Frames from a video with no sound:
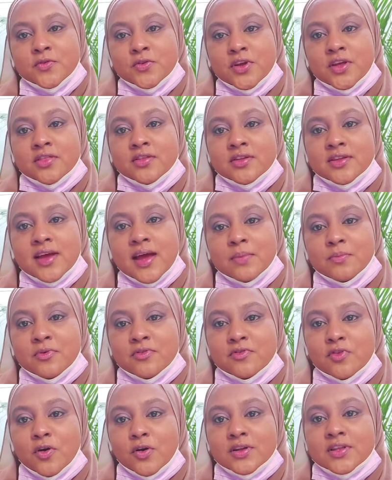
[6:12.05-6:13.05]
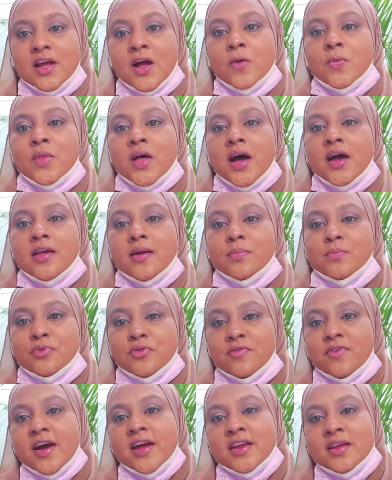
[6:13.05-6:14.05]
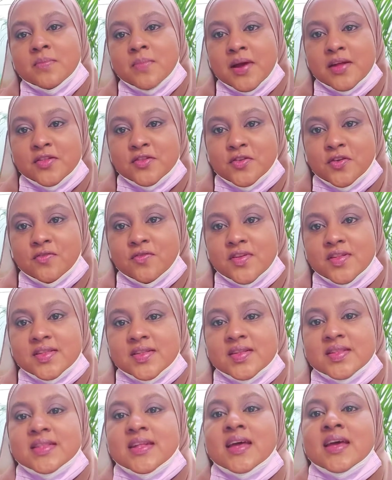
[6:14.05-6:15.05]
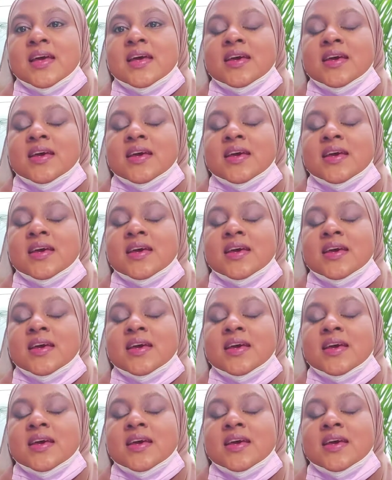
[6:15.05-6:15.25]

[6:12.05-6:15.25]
during the time of lockdown, I am providing my services.